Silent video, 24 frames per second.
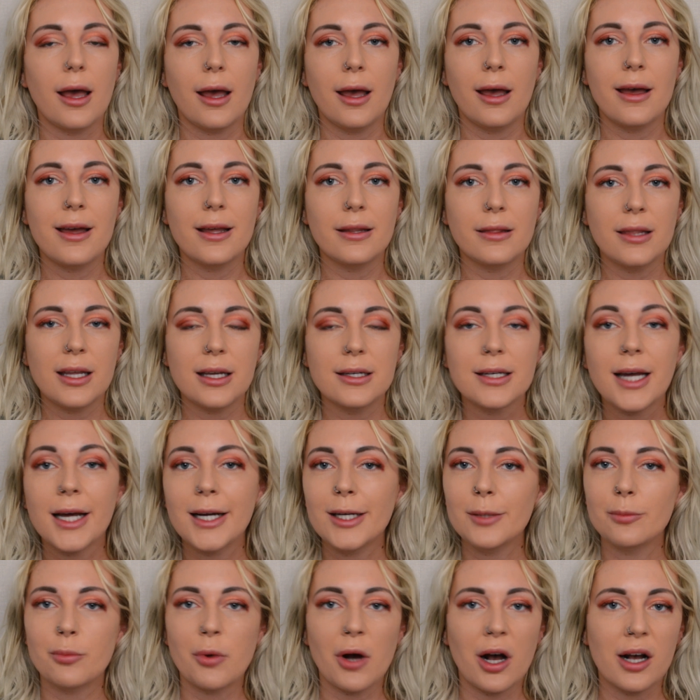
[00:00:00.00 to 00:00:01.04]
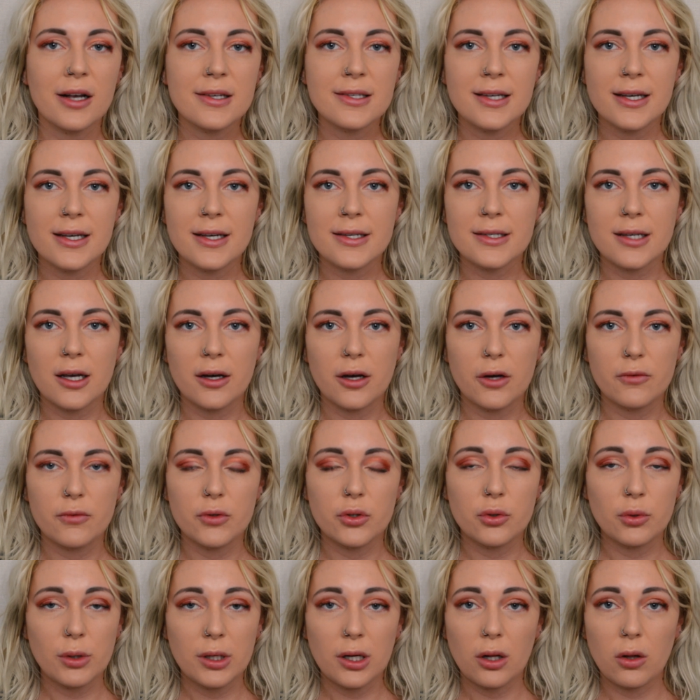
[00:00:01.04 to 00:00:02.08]
And the entire process of
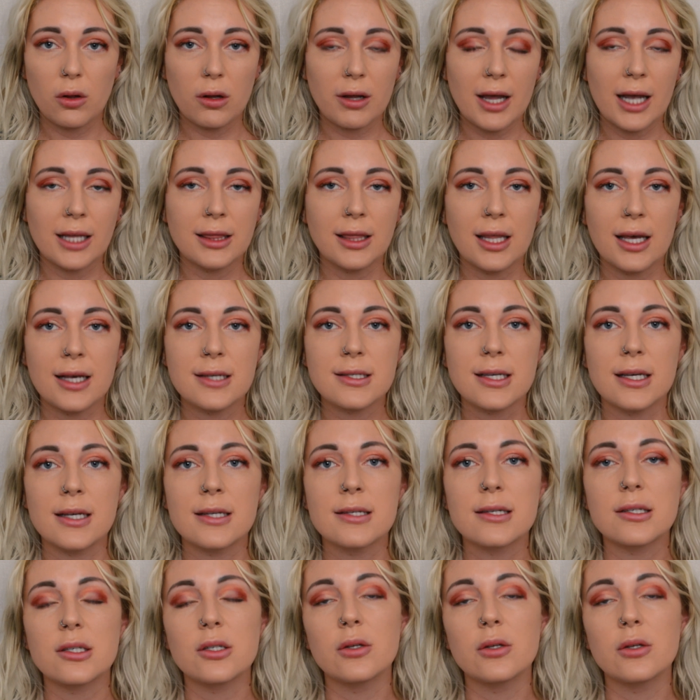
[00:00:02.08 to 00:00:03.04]
doing a look like this is